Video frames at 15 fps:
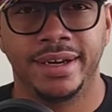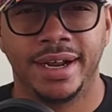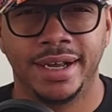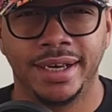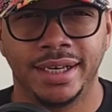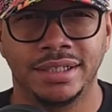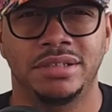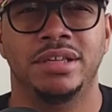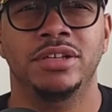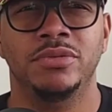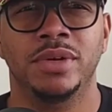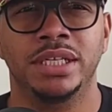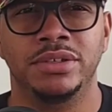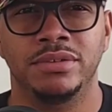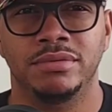I guess that's
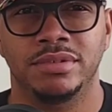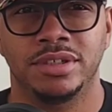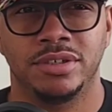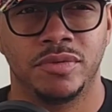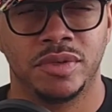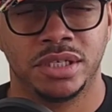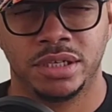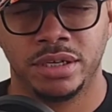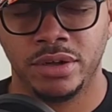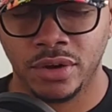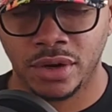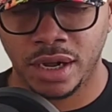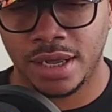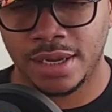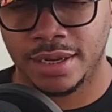what you would still
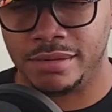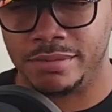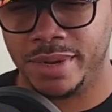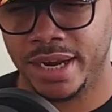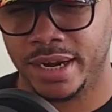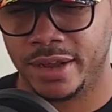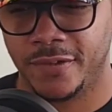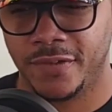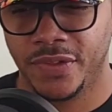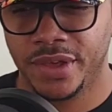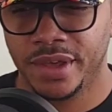call it, mating.